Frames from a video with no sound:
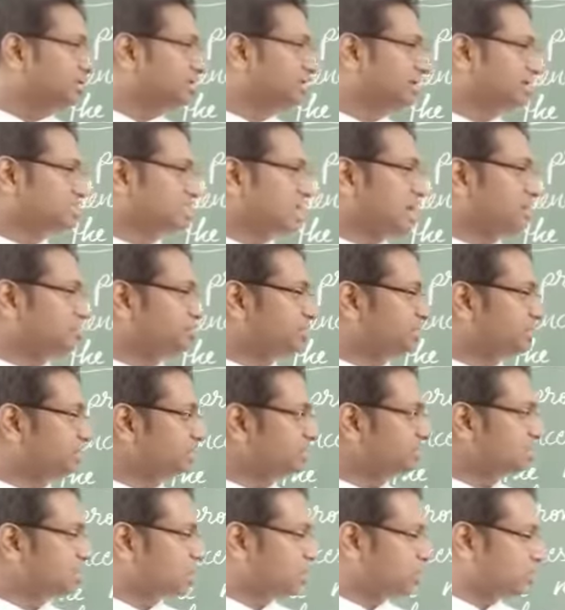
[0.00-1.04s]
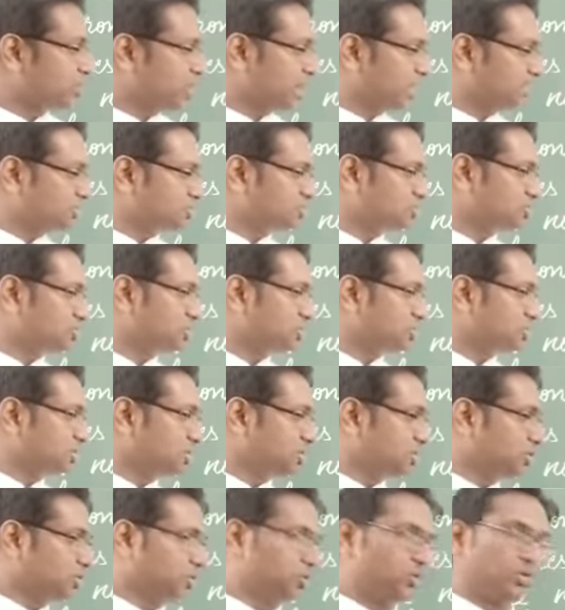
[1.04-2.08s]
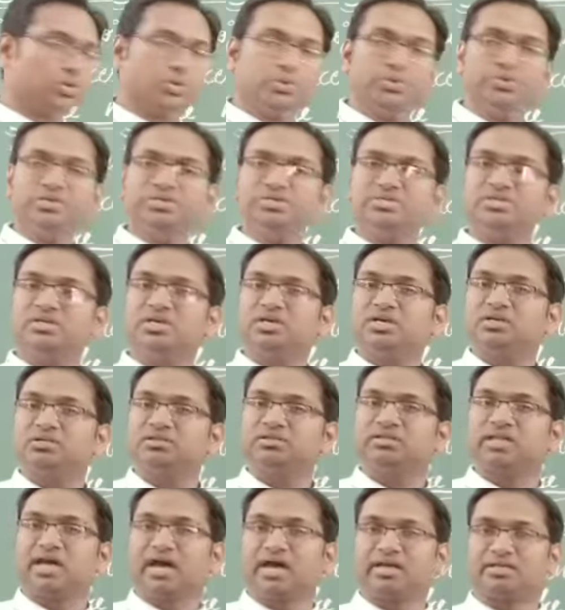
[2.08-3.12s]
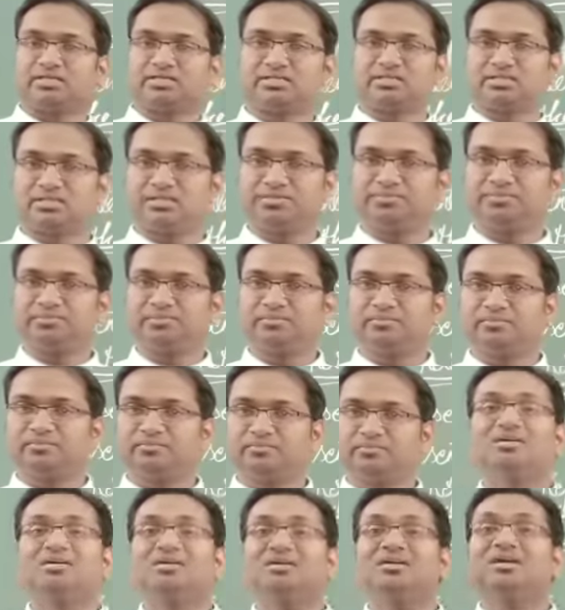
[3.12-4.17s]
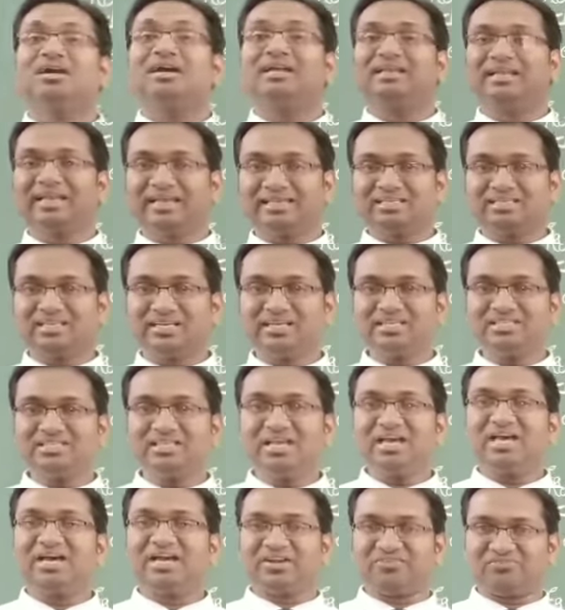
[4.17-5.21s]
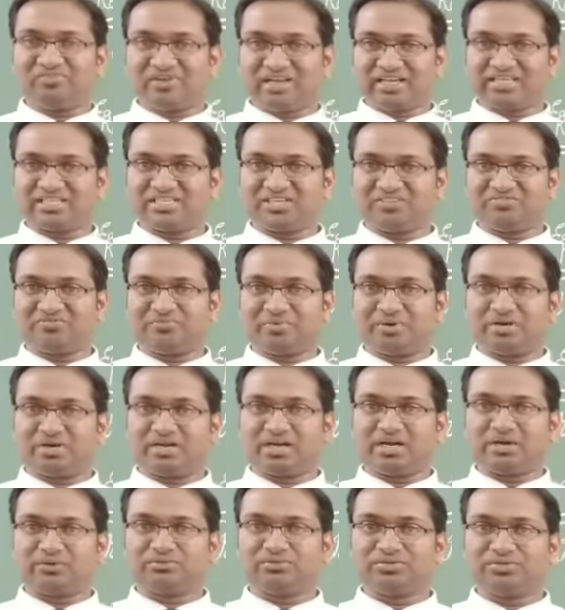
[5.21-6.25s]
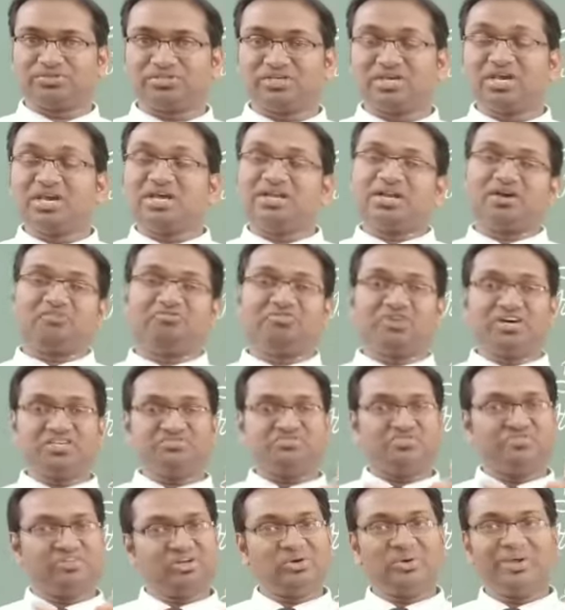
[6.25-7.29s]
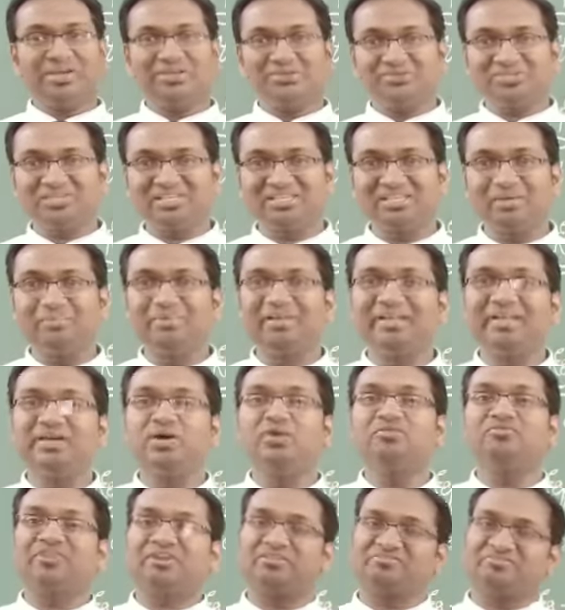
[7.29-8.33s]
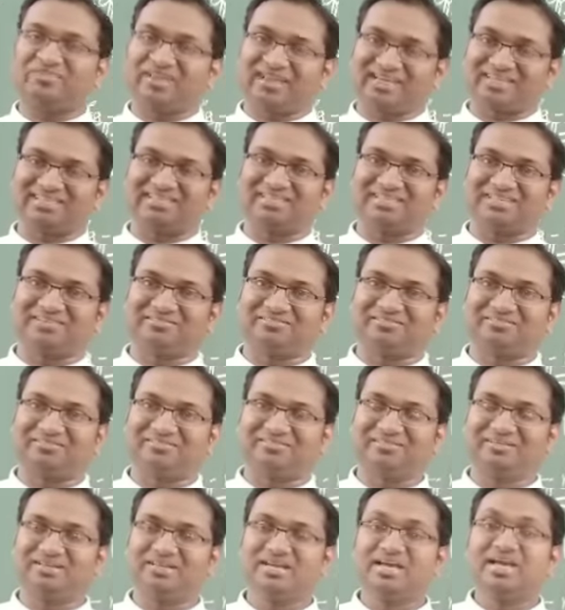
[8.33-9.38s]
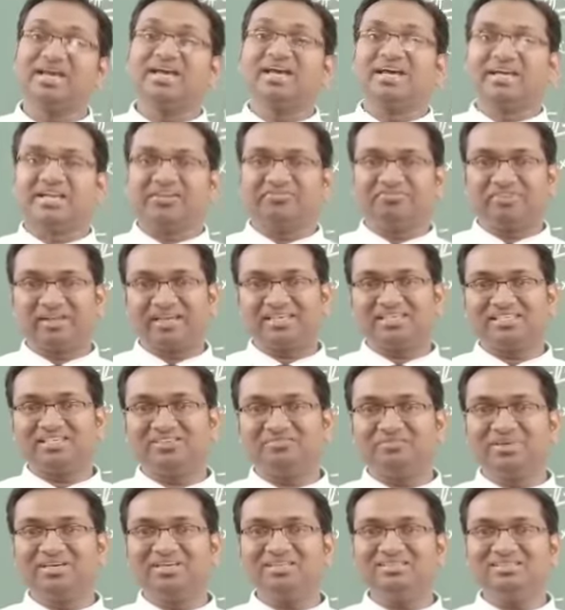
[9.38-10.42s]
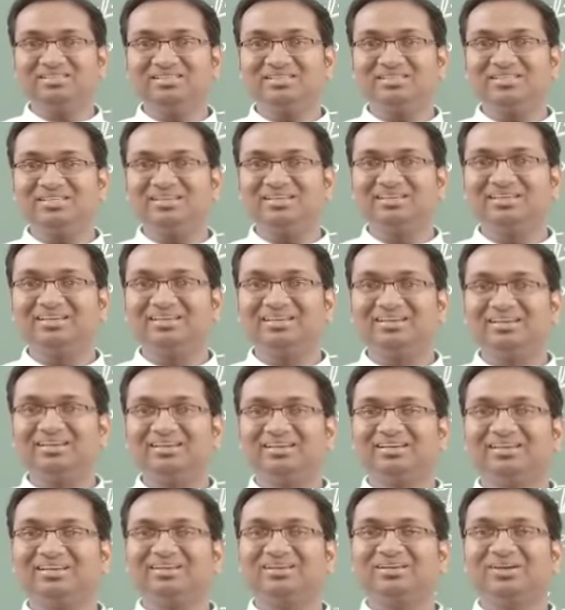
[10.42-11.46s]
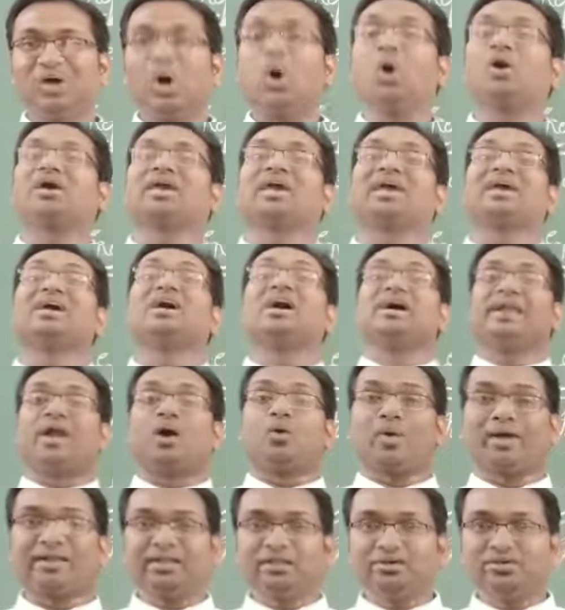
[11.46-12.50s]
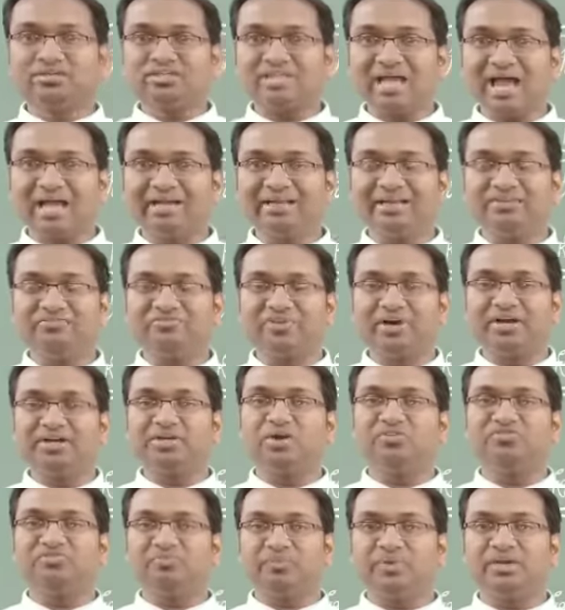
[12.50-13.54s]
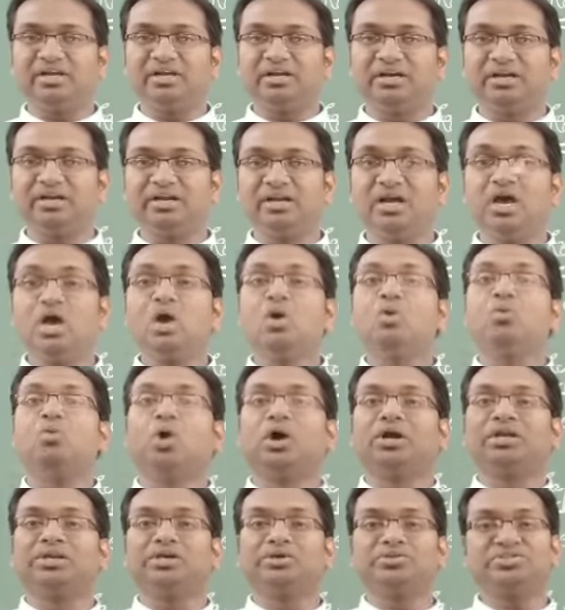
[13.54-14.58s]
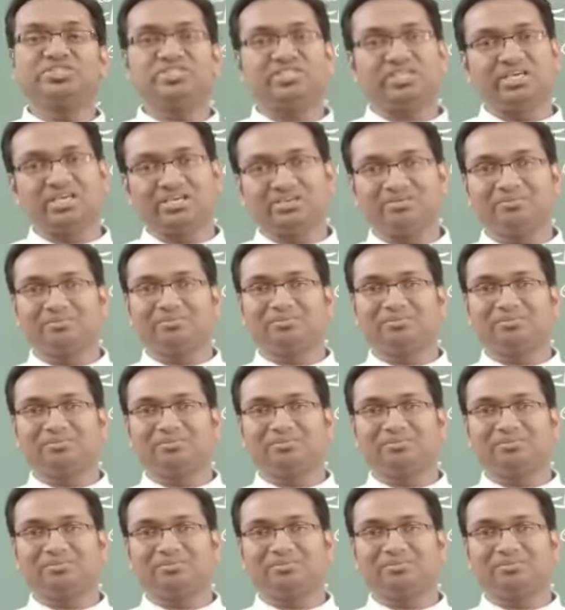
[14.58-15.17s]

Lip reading: Examples: which, whose, that. Next is reflexive pronouns. Now first we are going to see the meaning of reflexive. Reflexive means, okay, now when you stand in front of mirror, what do you see?